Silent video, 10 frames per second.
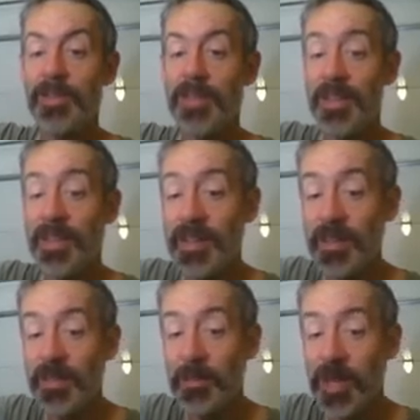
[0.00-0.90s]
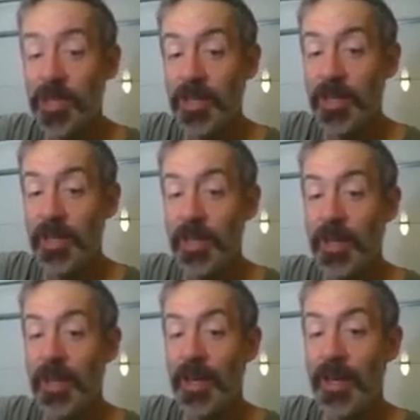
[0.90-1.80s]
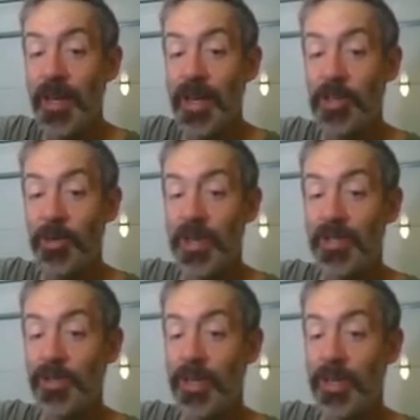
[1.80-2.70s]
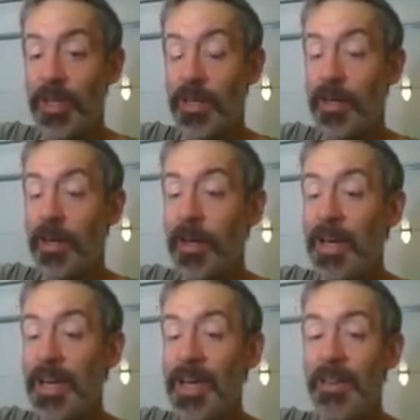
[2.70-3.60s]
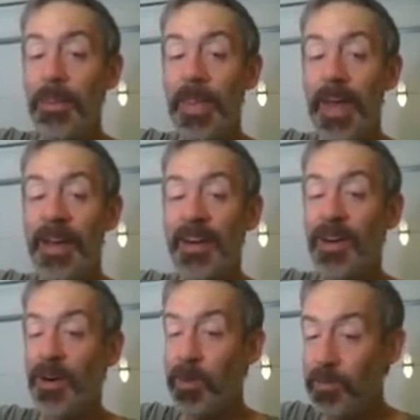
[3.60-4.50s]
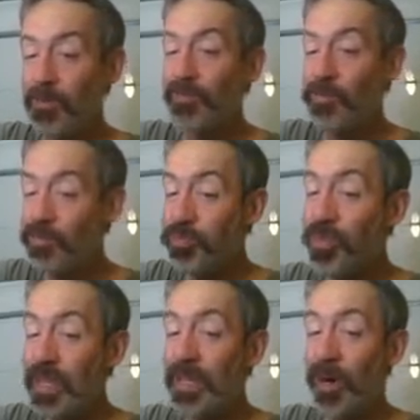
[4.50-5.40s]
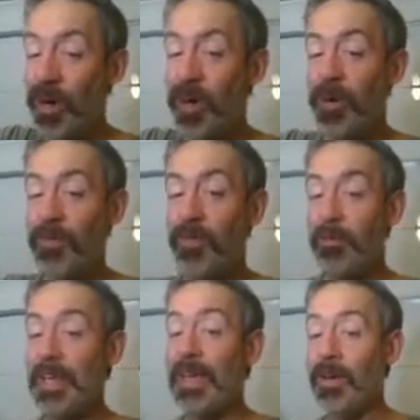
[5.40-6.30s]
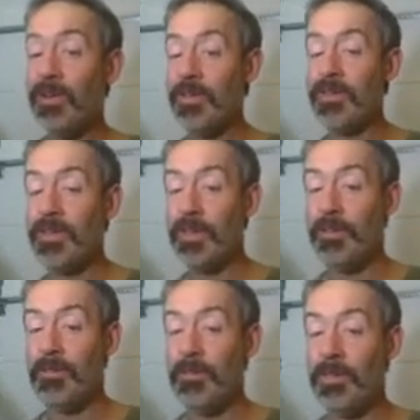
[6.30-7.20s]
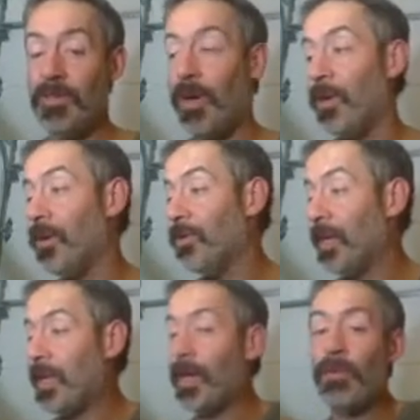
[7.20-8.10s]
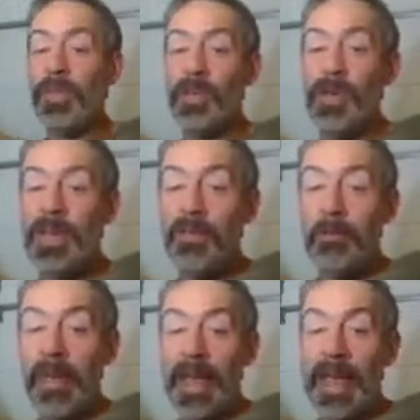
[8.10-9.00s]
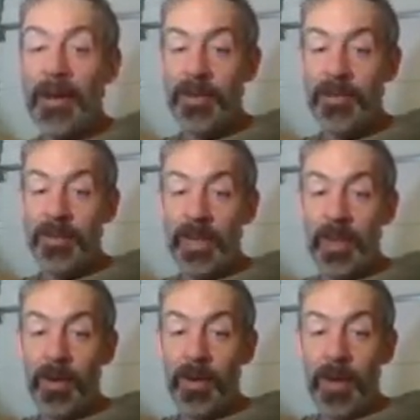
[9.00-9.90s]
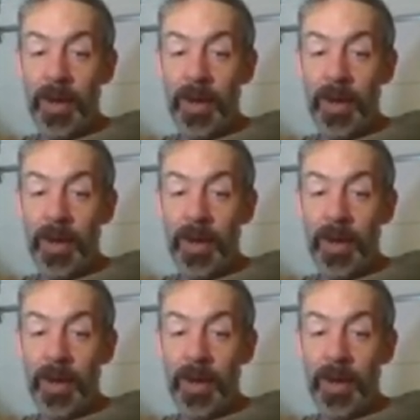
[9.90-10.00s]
and especially the integrated circuit here that are pretty hard for beginners to solder. Like, I don't think you can even make out in the video